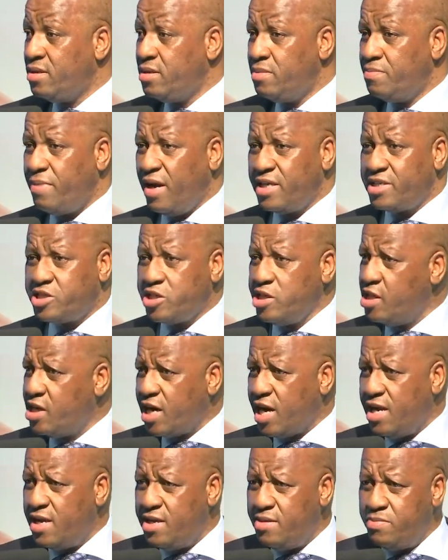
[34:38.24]
But
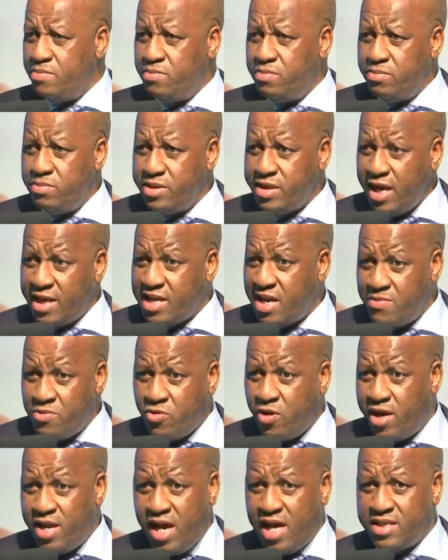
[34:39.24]
General
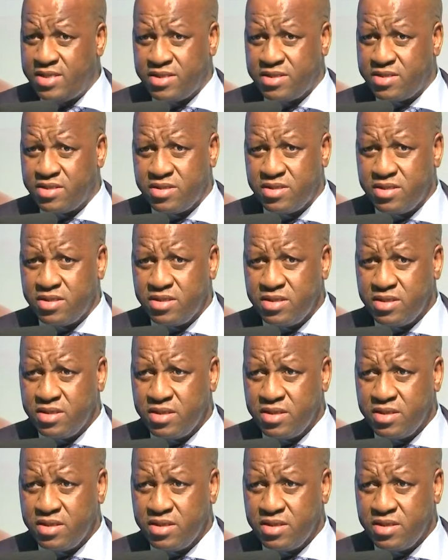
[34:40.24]
Thamsanqa,